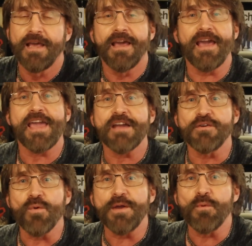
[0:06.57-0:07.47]
Hey
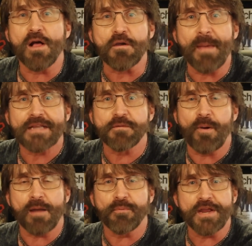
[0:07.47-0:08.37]
everyone, welcome back to
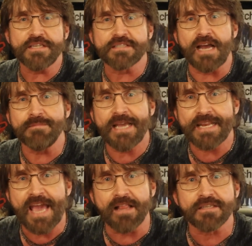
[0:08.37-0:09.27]
Poprageous. I'm
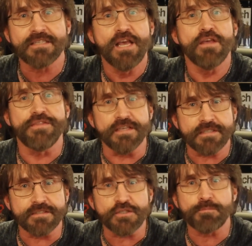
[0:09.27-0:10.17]
Danny Alex. This
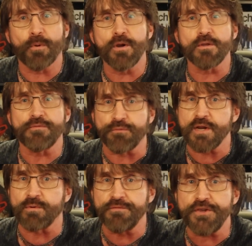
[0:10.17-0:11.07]
is a spoiler-free
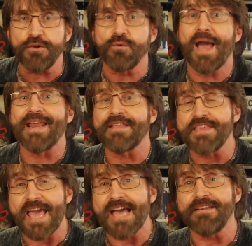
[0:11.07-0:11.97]
review, and at
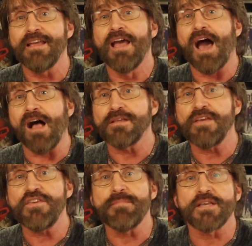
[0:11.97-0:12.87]
the end, I'll
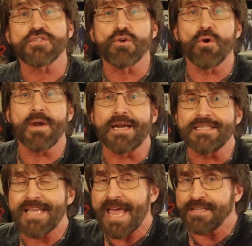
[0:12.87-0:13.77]
give you my score out of
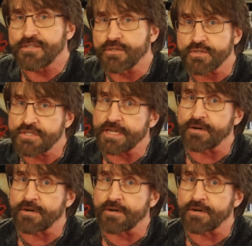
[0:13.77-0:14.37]
10, so stick